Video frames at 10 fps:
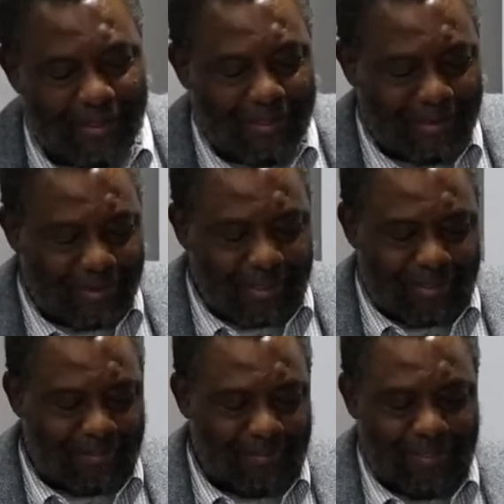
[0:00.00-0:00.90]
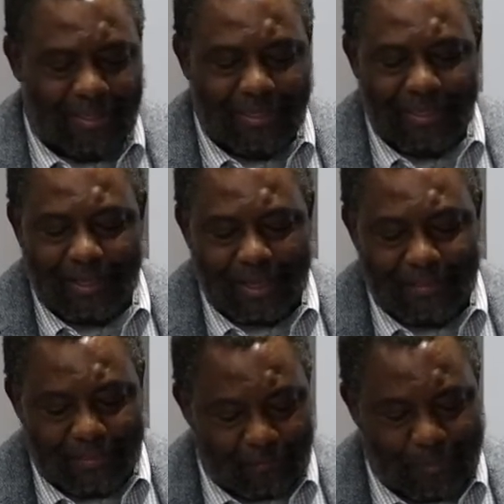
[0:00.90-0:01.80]
Like the
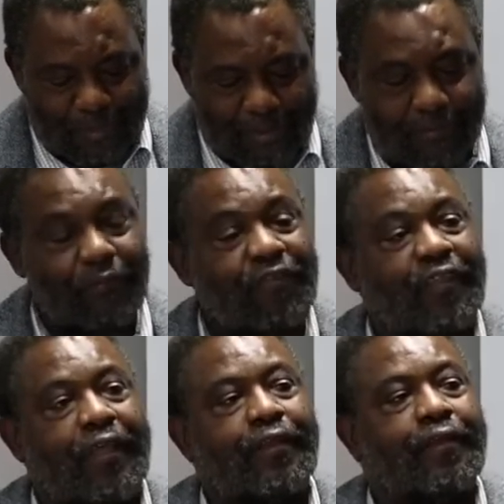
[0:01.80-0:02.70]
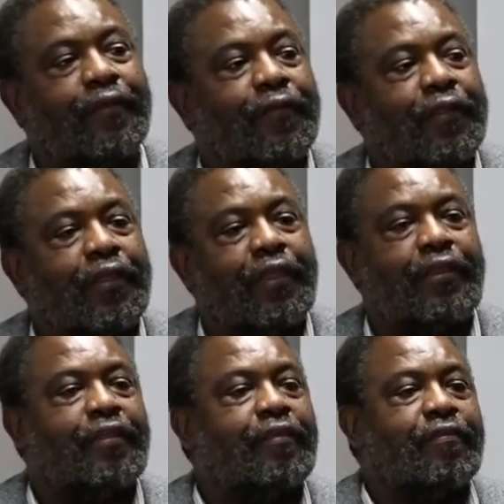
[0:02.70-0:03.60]
other speakers have said, it
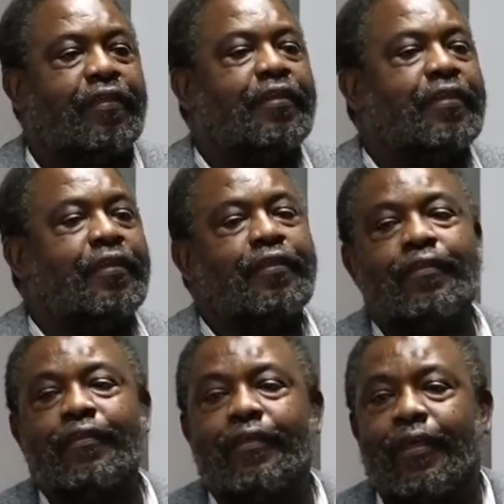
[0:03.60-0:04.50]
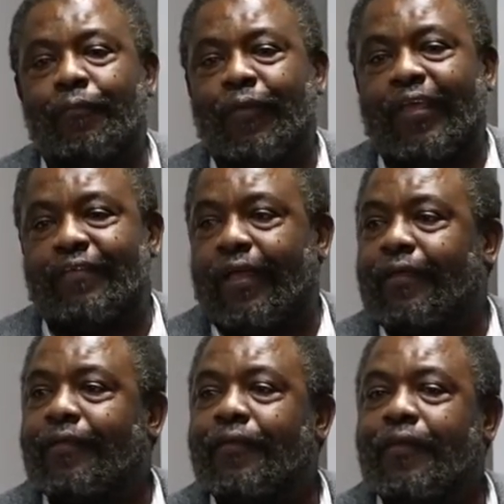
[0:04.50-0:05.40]
is indeed a pleasure
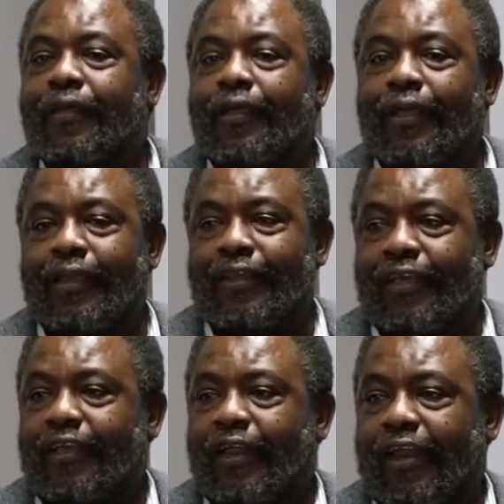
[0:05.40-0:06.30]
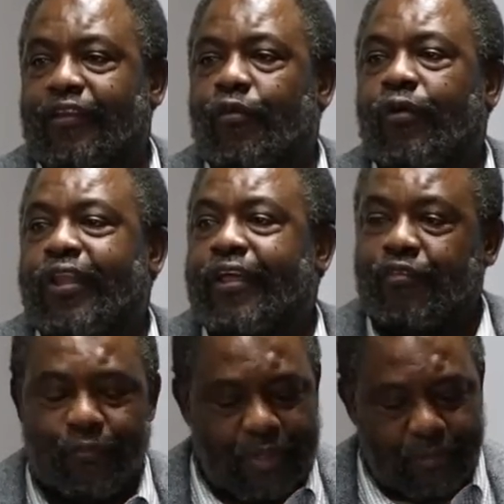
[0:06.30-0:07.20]
and a great honor to
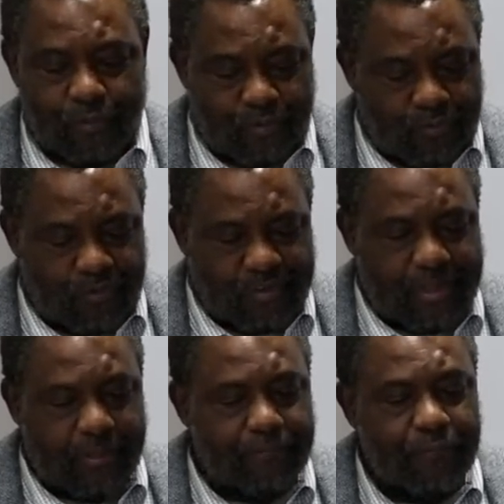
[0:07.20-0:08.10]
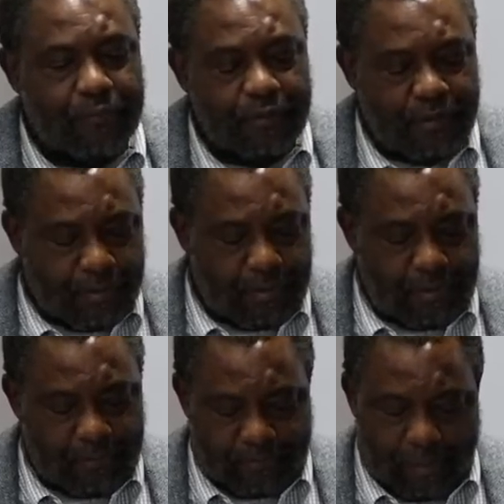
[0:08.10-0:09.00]
be able to share
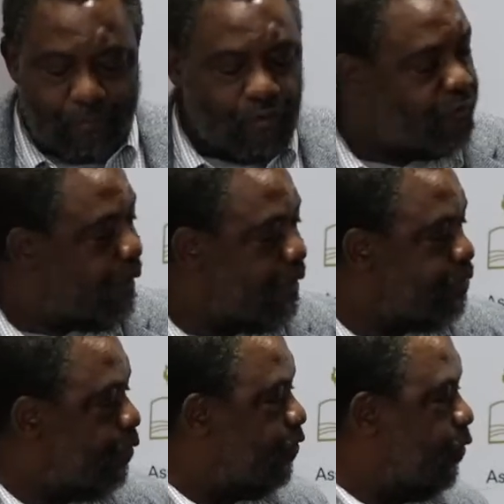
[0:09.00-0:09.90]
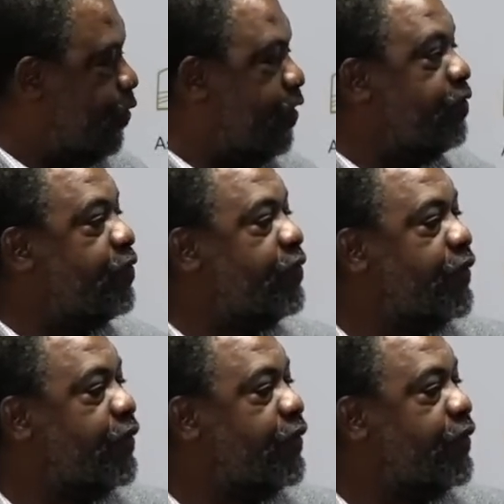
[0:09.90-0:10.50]
some of my thoughts on this